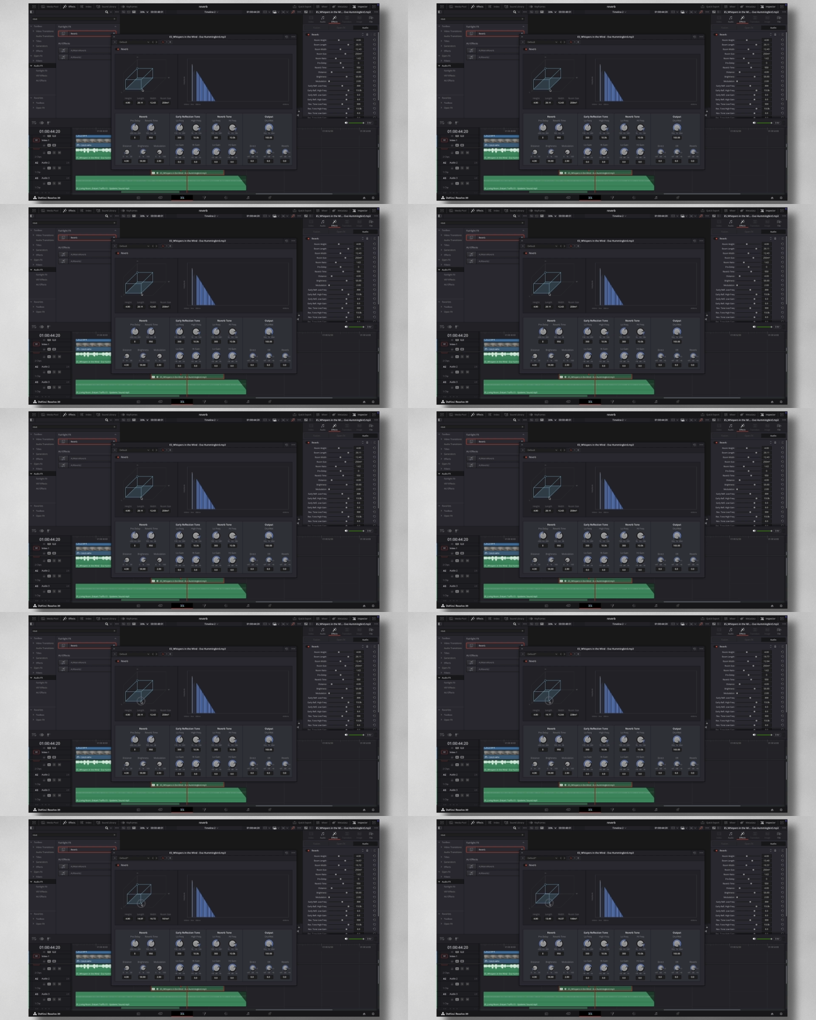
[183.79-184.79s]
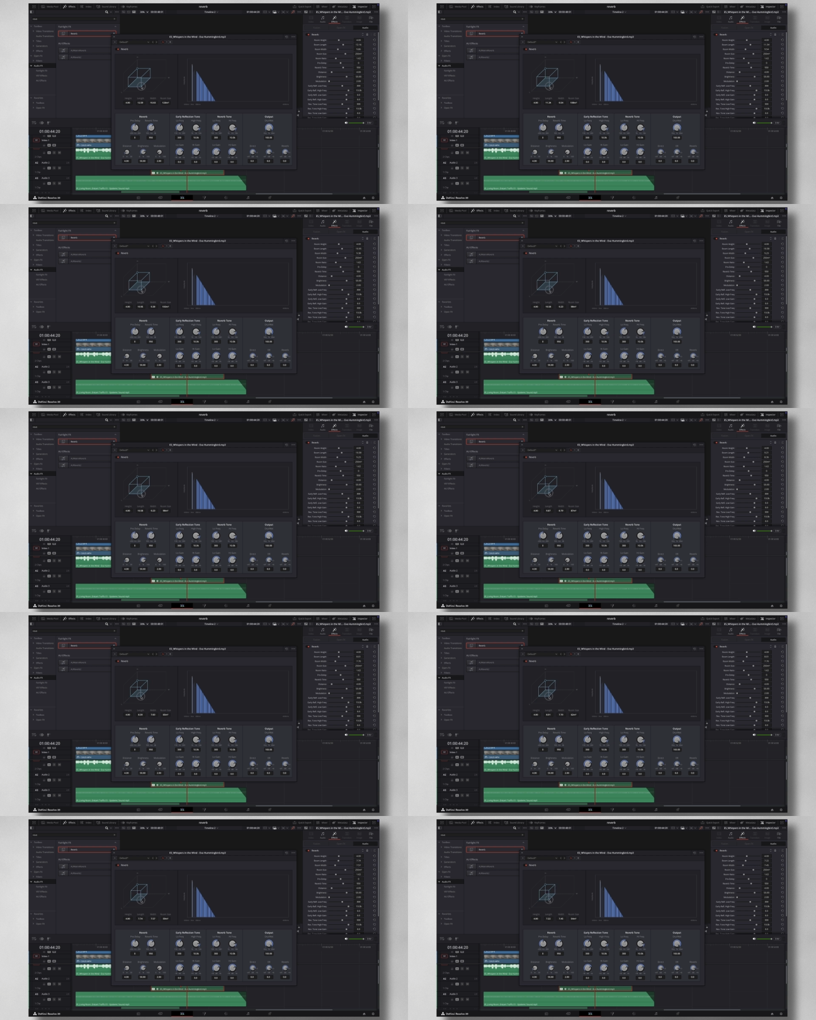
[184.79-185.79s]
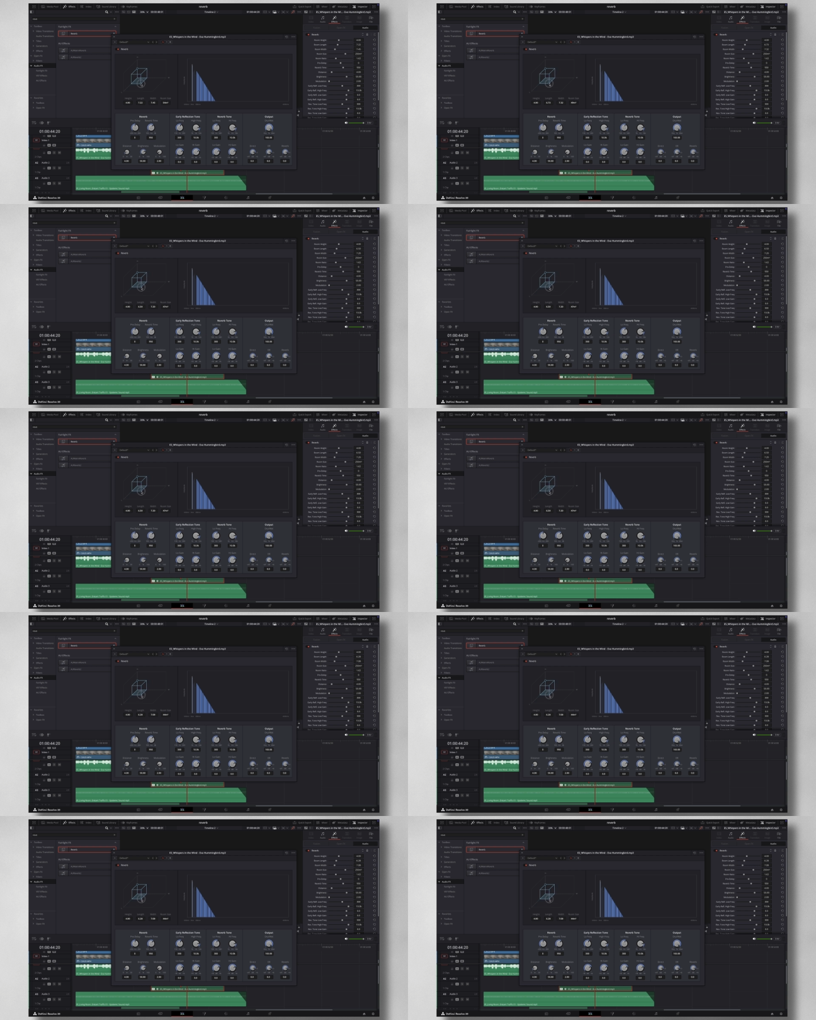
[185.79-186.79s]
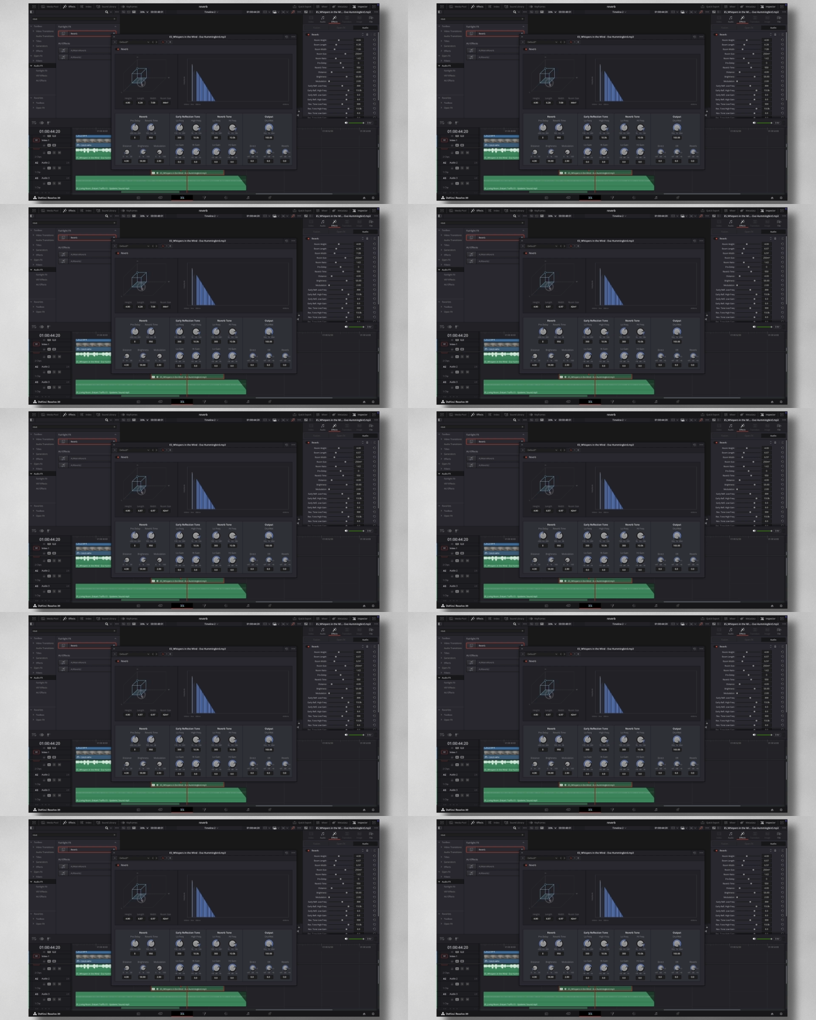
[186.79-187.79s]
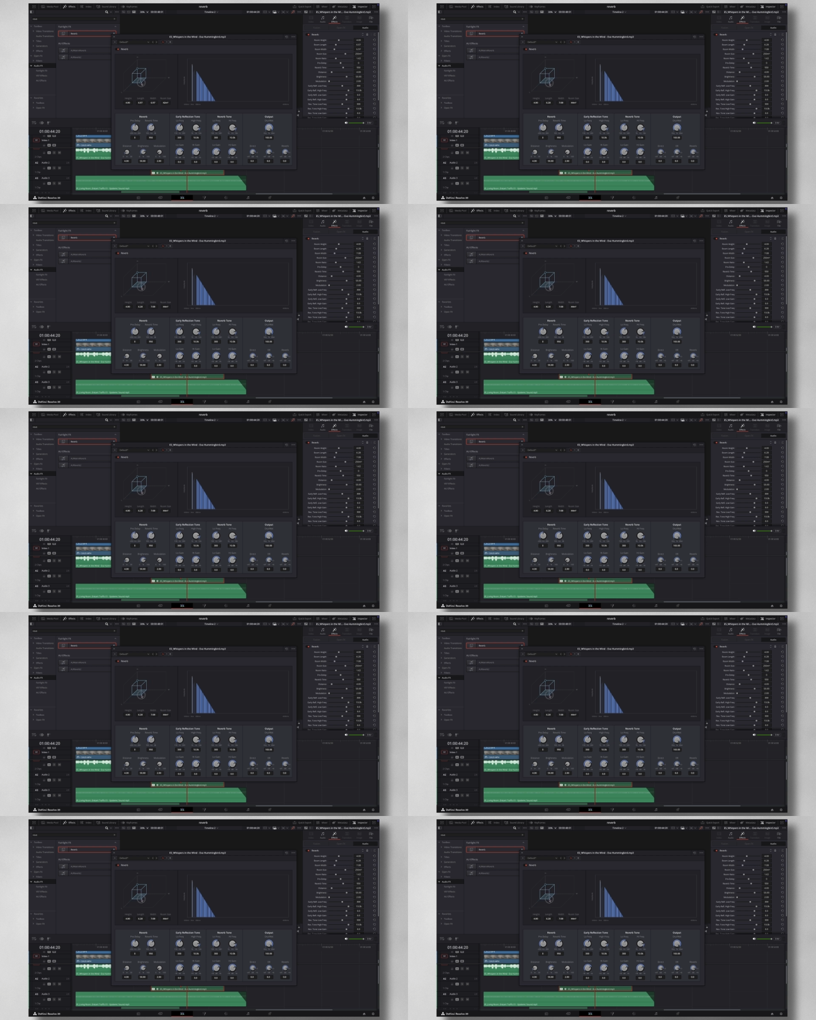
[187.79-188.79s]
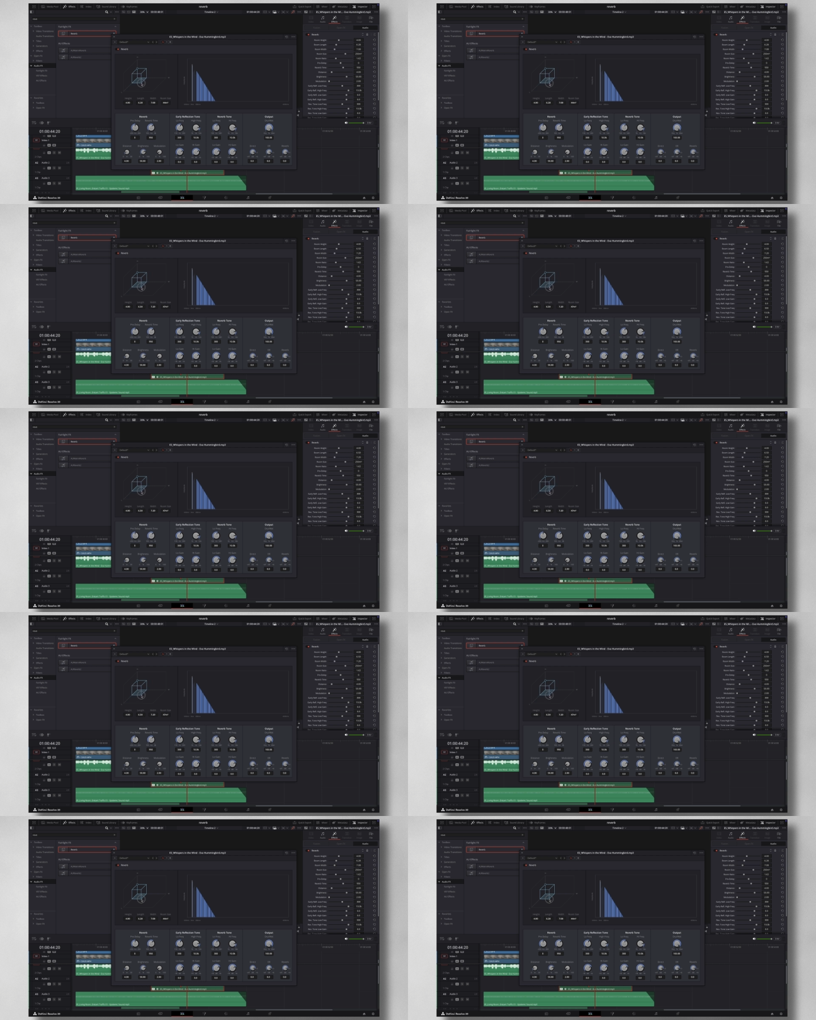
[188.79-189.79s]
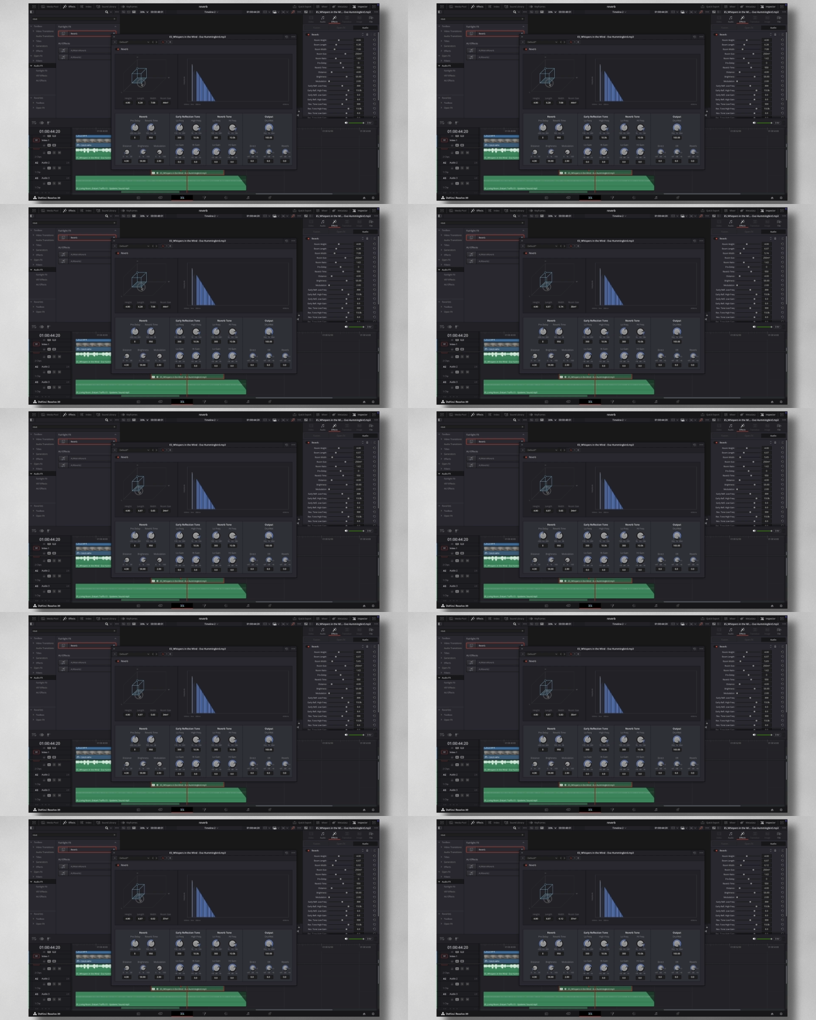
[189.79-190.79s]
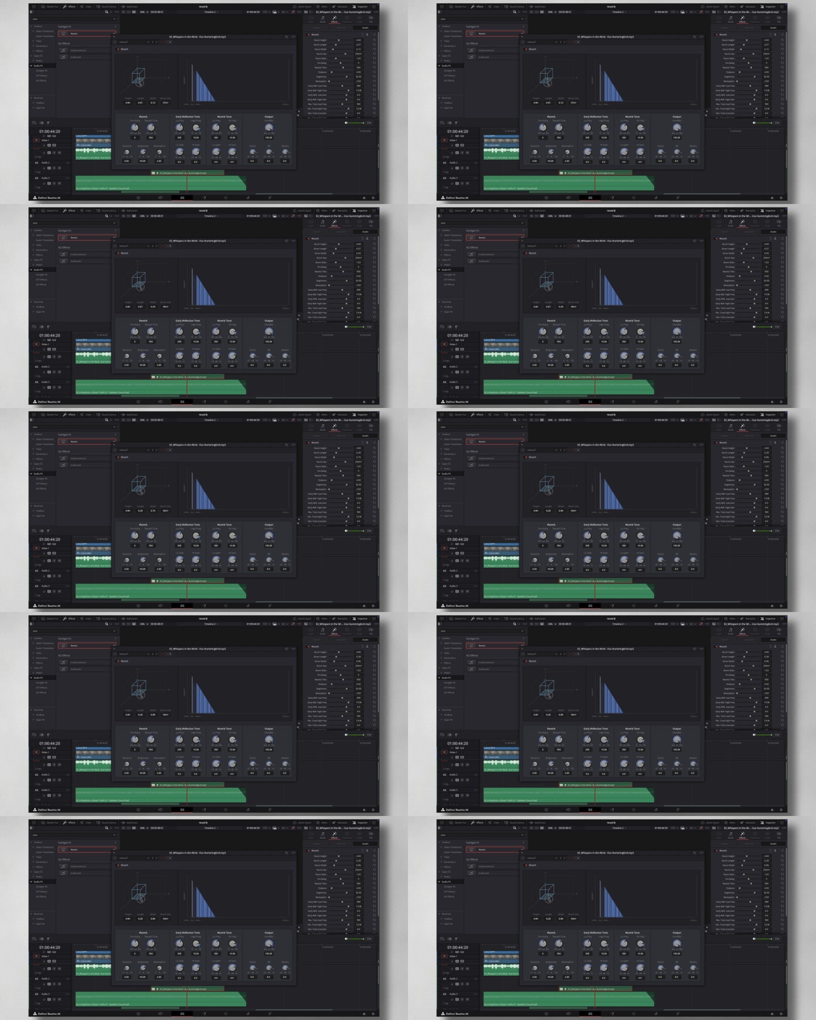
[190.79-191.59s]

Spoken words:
No face is visible, so there are no lips to read.